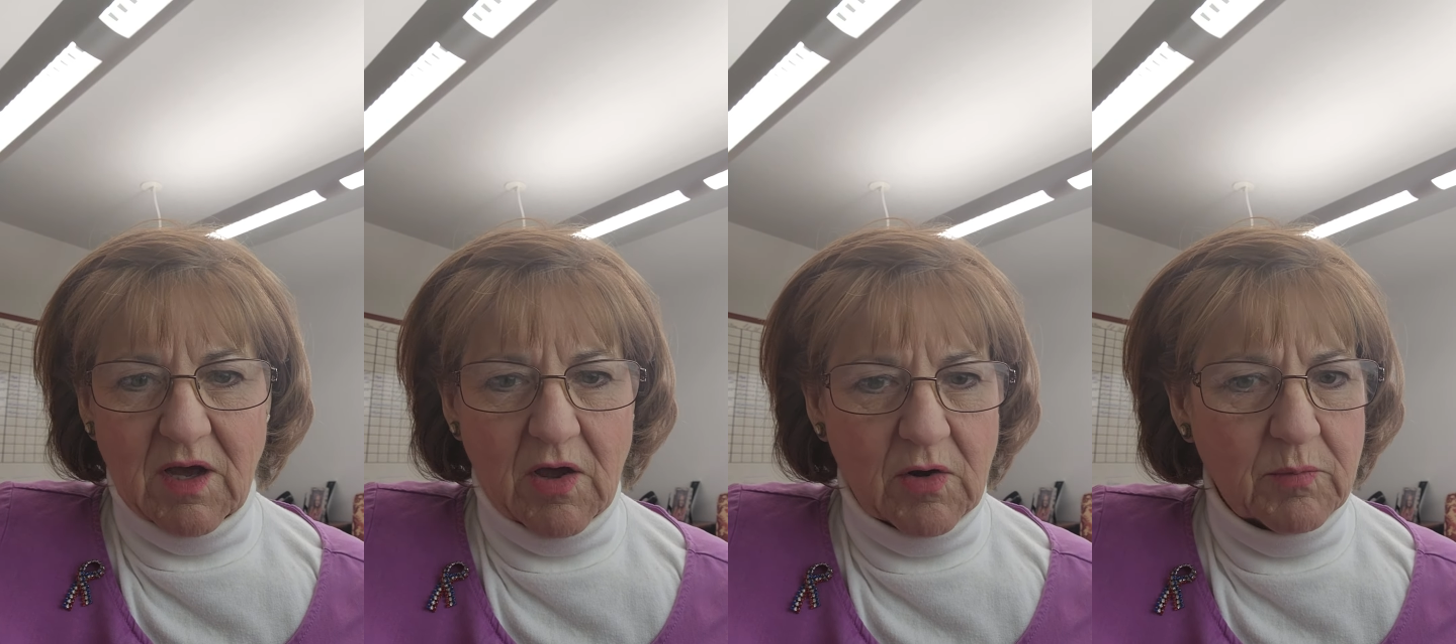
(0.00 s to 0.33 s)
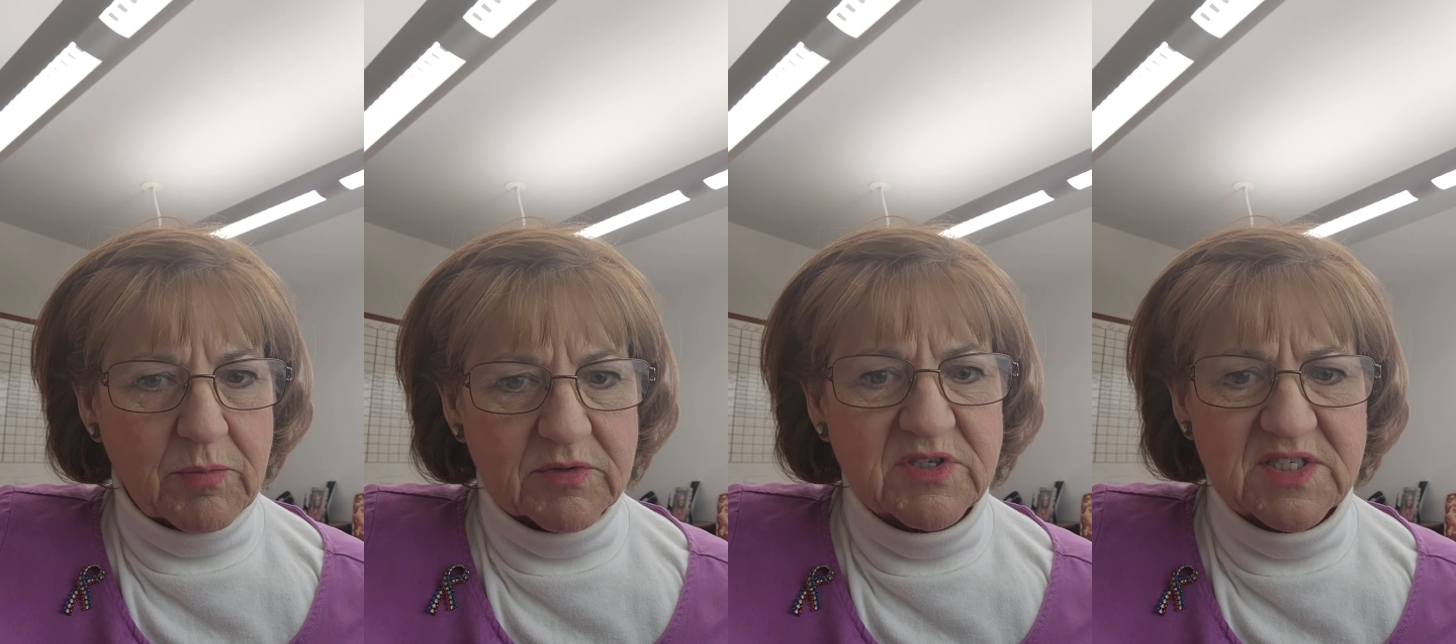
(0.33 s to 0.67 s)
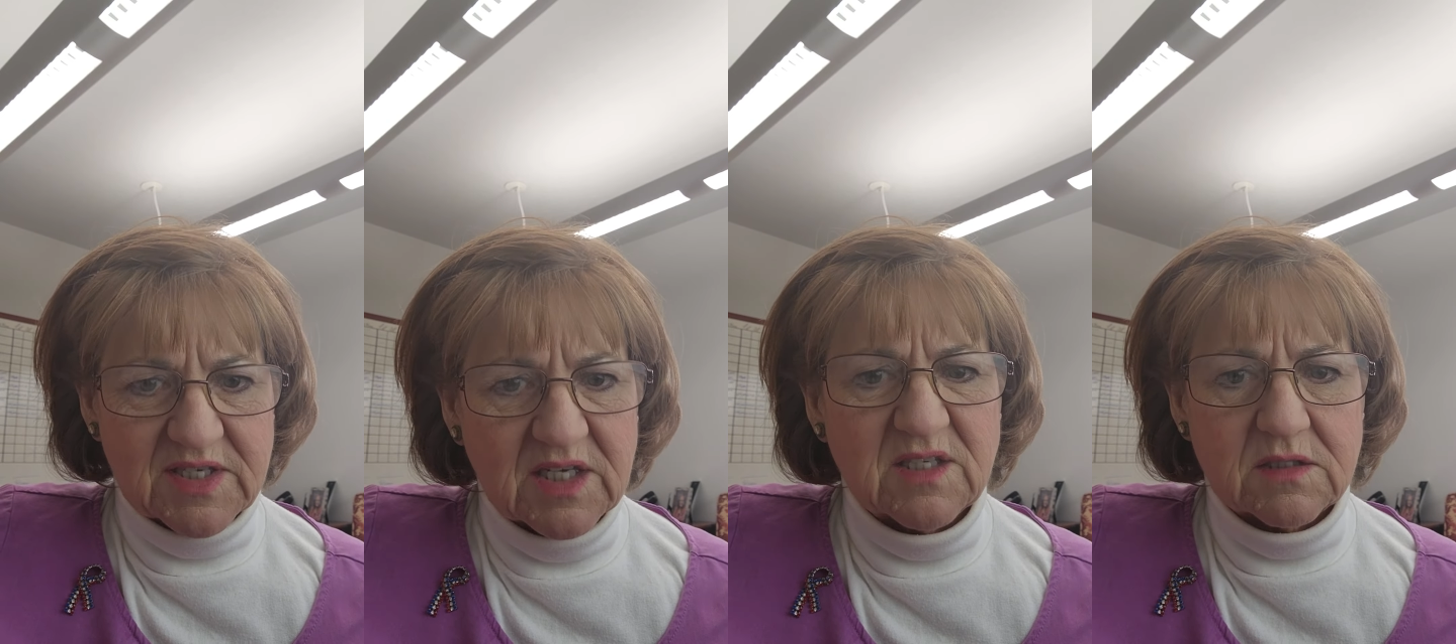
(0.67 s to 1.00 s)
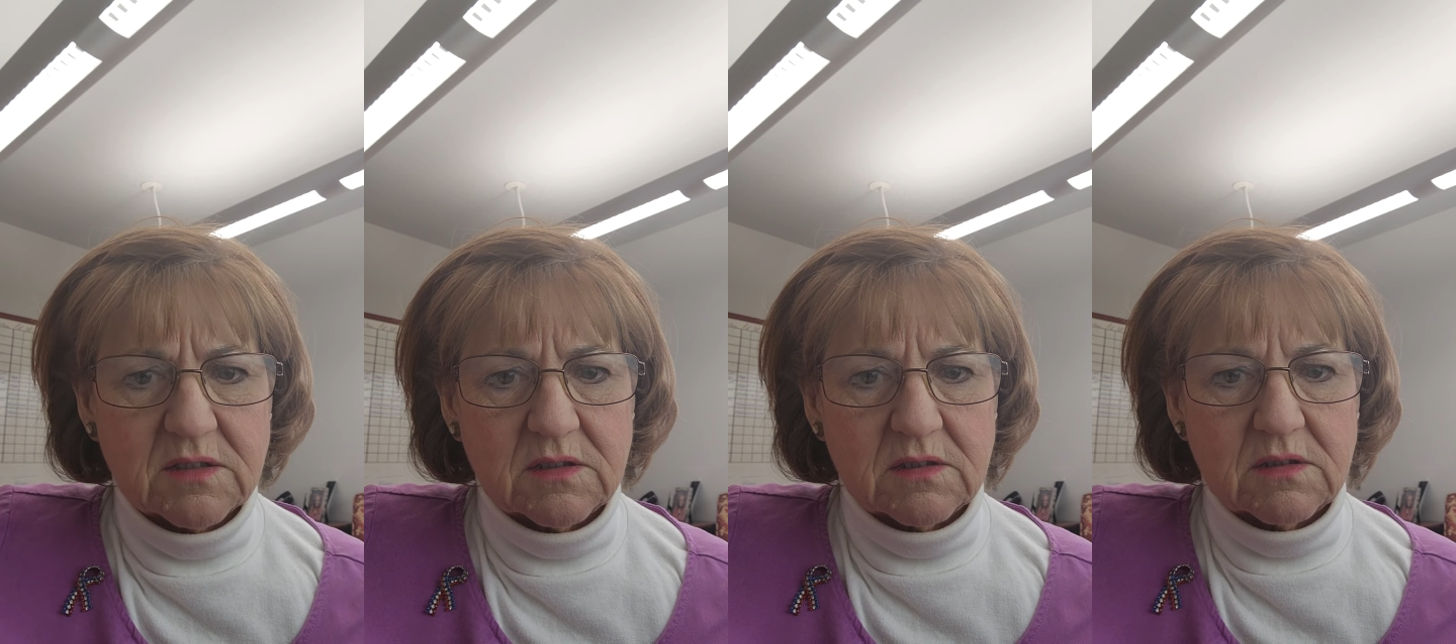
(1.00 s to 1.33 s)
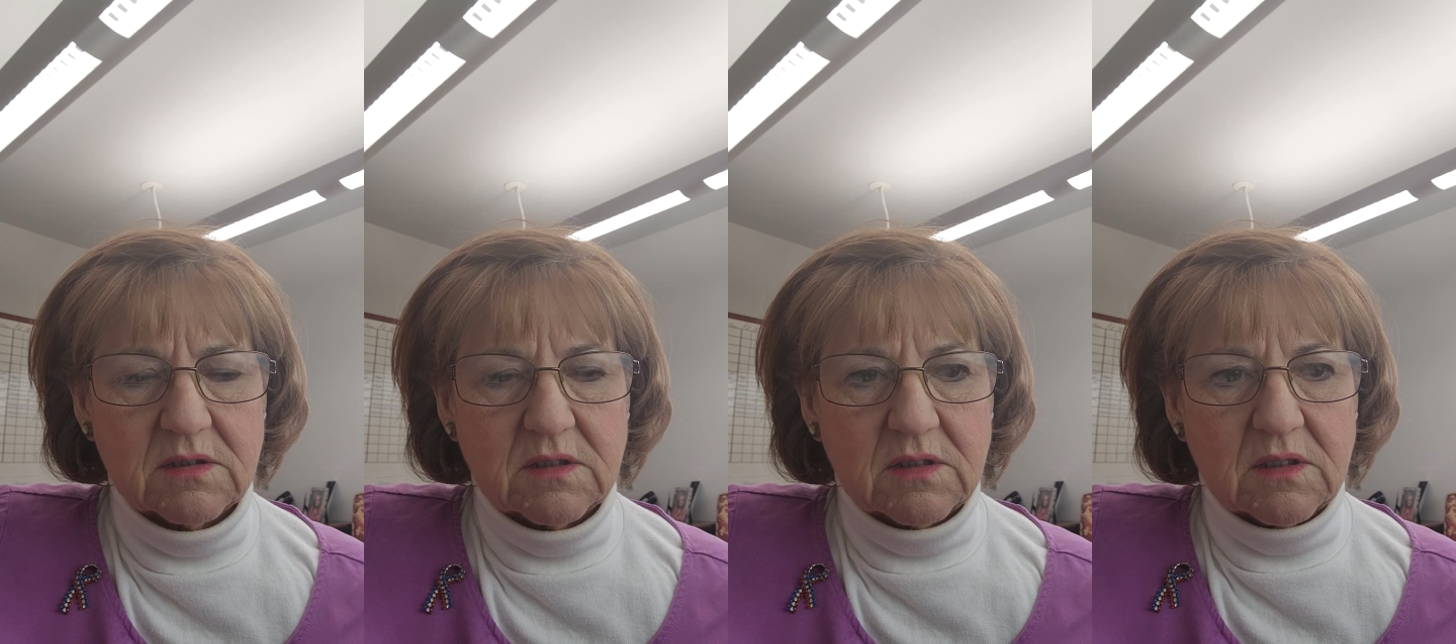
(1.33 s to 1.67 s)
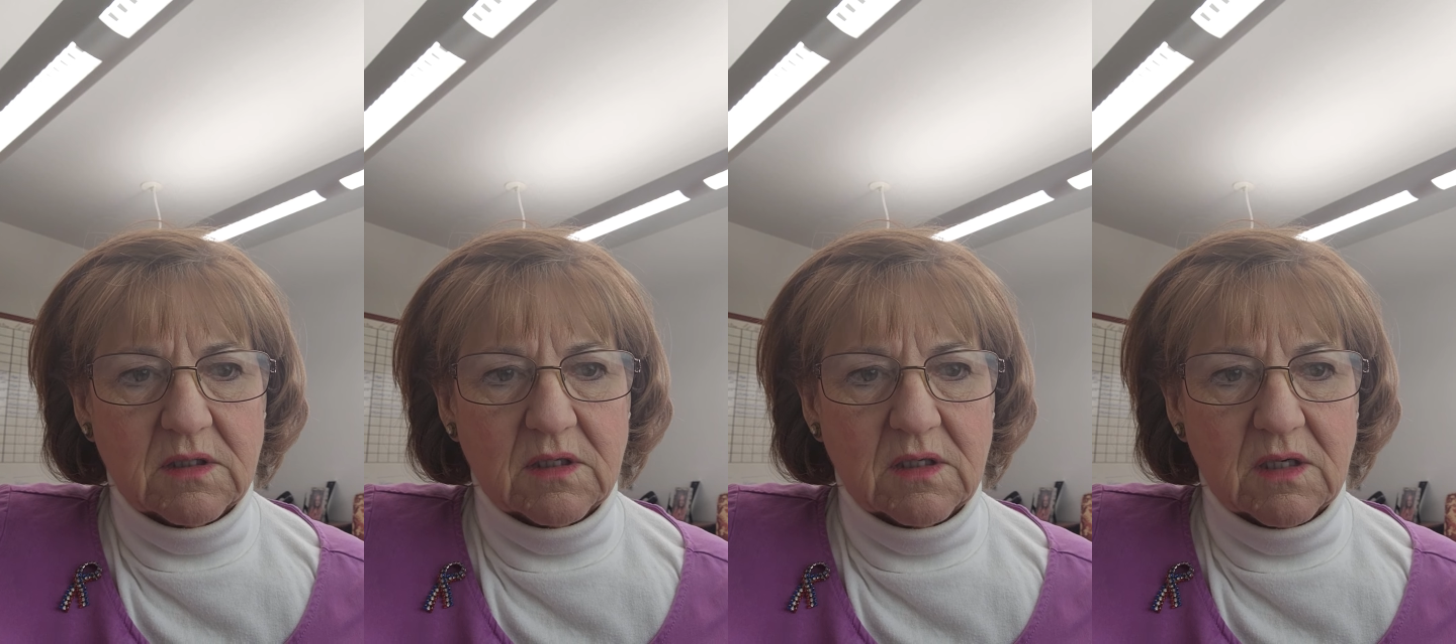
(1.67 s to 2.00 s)
100%.
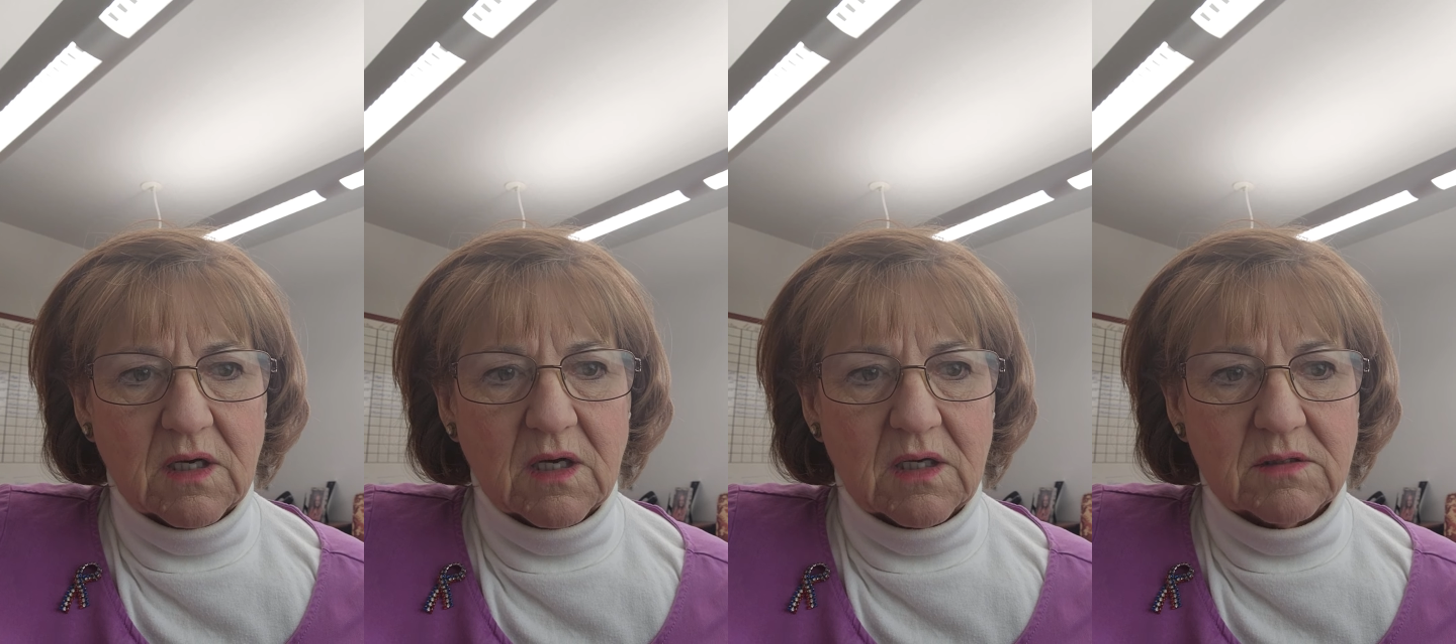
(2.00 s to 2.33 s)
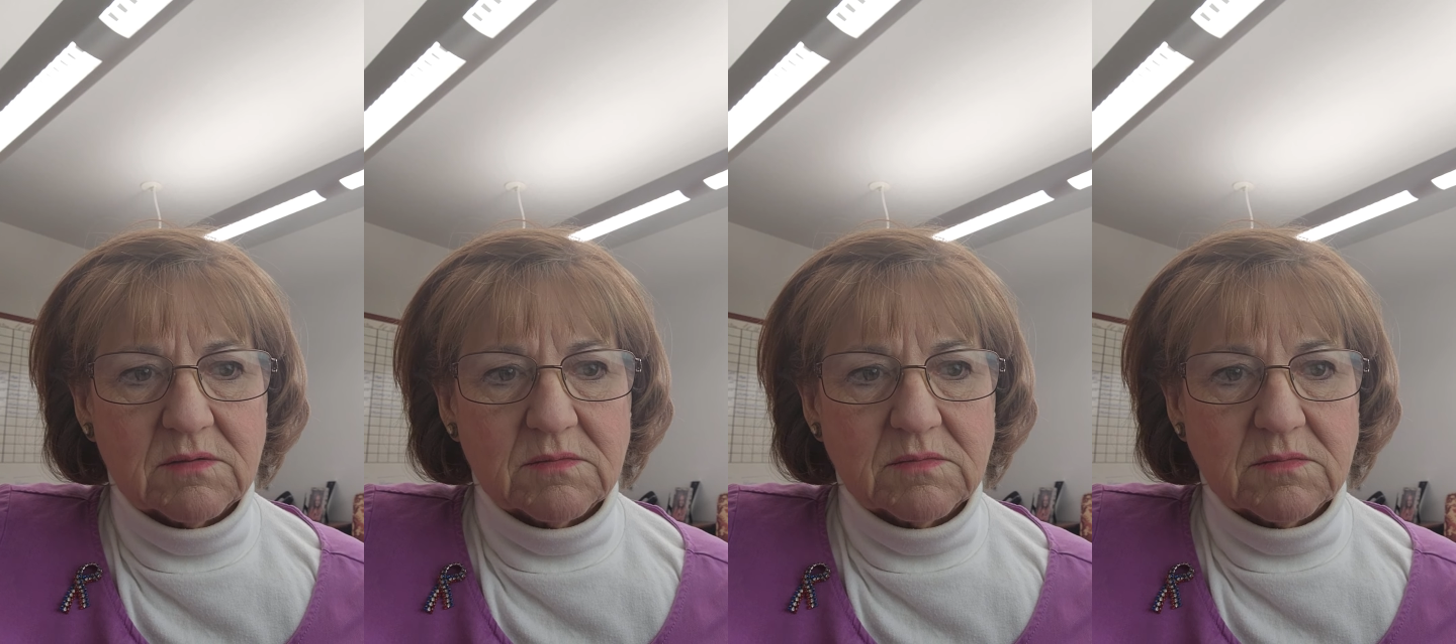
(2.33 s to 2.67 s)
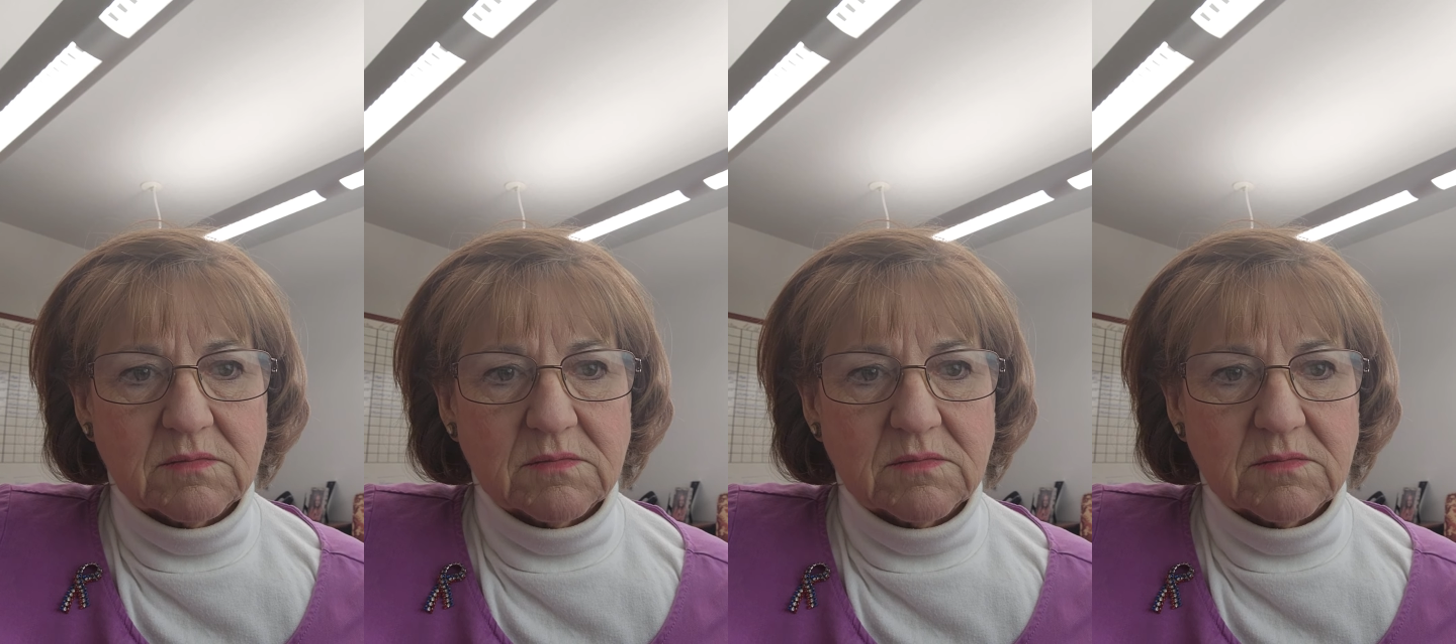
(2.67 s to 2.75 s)
Um,